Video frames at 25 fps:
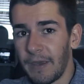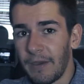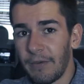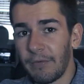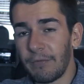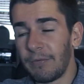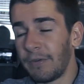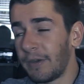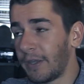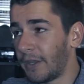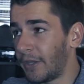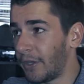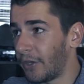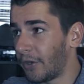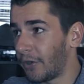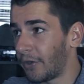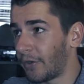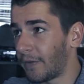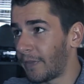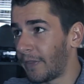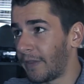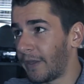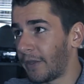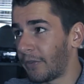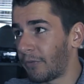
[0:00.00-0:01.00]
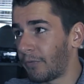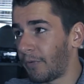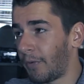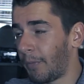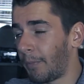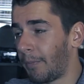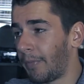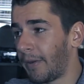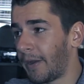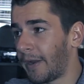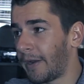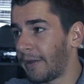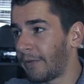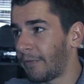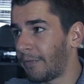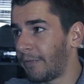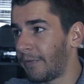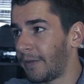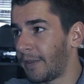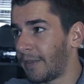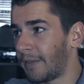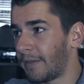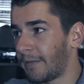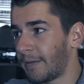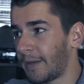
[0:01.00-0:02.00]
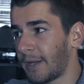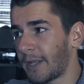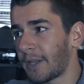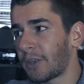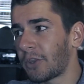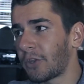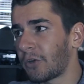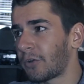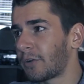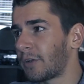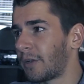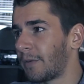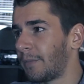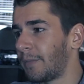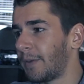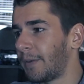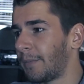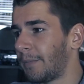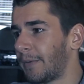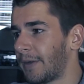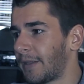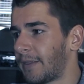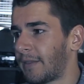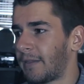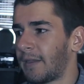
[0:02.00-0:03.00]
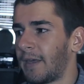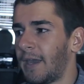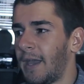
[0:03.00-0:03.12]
video that will benefit not only me, but